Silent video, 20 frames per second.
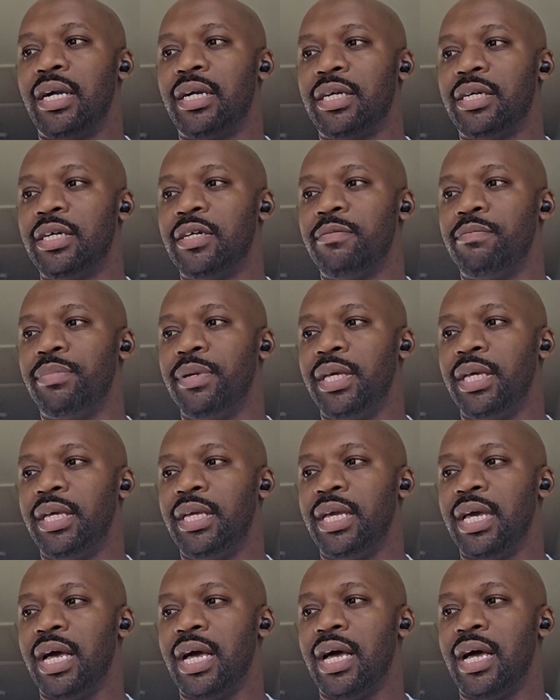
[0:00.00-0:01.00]
could
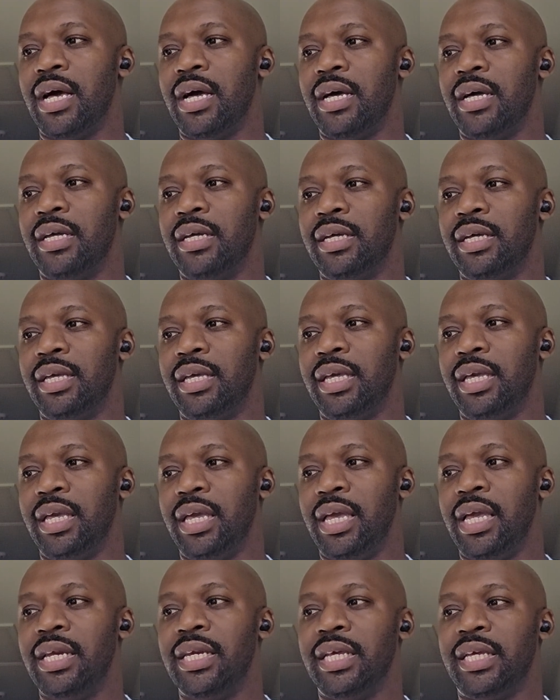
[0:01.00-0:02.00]
be
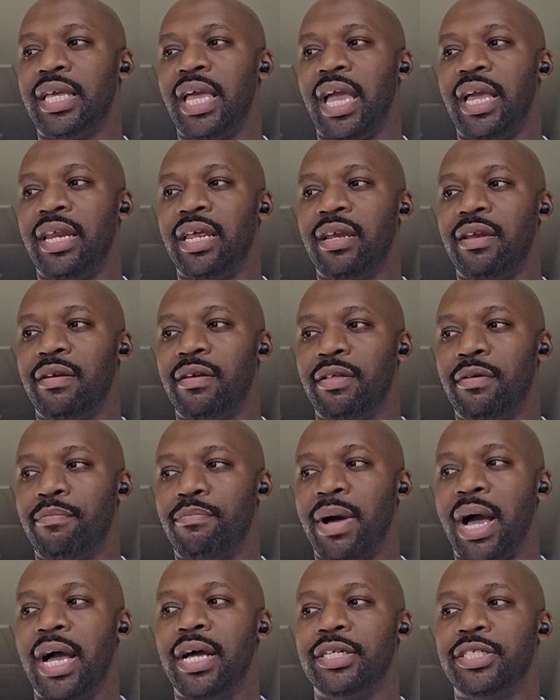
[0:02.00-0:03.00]
indicated
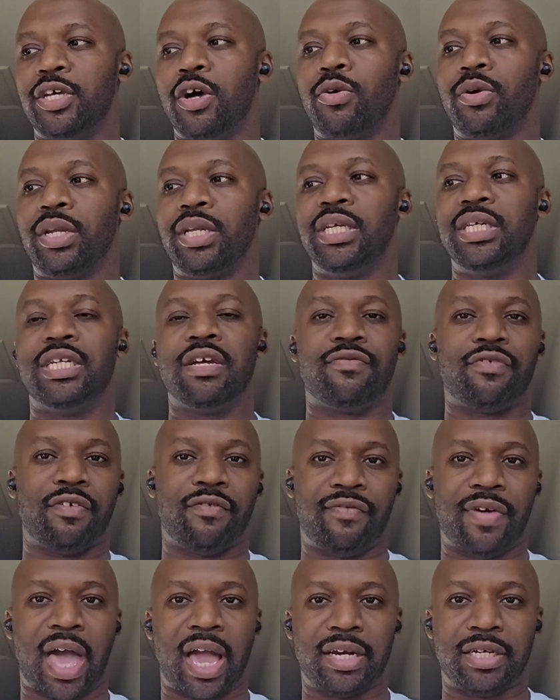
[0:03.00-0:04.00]
by a totally
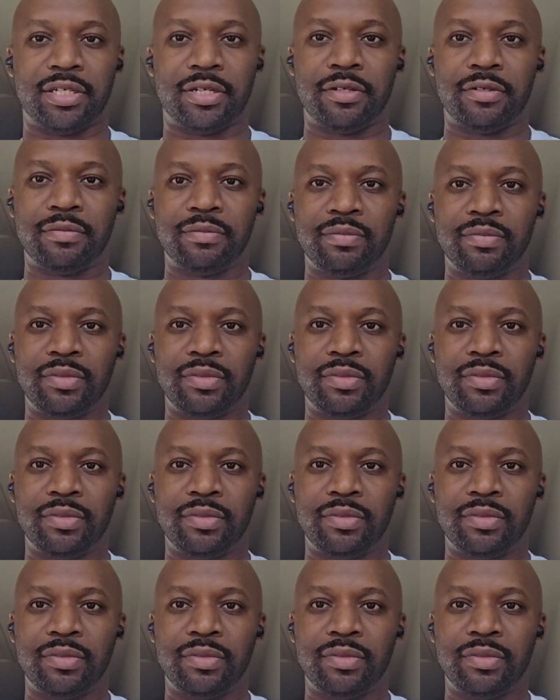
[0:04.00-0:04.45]
different factor,